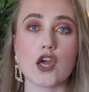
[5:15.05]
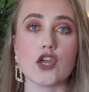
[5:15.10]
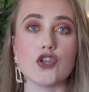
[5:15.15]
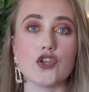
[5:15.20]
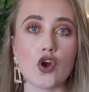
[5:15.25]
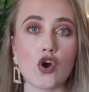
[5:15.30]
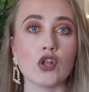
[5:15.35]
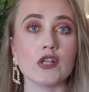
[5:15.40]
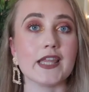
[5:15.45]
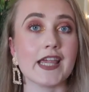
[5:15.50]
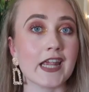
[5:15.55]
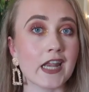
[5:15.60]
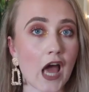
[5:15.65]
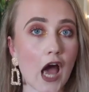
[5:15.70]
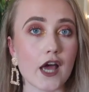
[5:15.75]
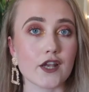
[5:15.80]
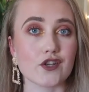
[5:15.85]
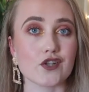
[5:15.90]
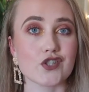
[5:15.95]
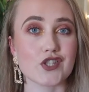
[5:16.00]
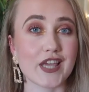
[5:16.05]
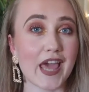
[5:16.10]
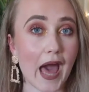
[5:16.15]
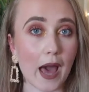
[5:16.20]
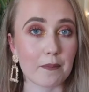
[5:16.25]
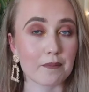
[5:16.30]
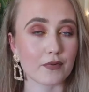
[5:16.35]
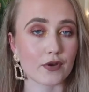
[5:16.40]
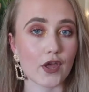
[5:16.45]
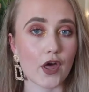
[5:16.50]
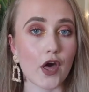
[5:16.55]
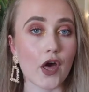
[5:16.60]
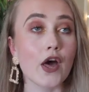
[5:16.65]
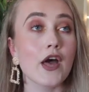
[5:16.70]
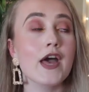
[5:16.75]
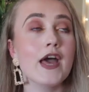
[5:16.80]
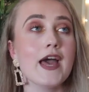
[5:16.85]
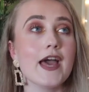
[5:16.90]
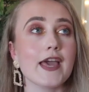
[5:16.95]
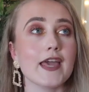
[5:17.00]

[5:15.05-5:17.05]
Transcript: a young Leonardo DiCaprio.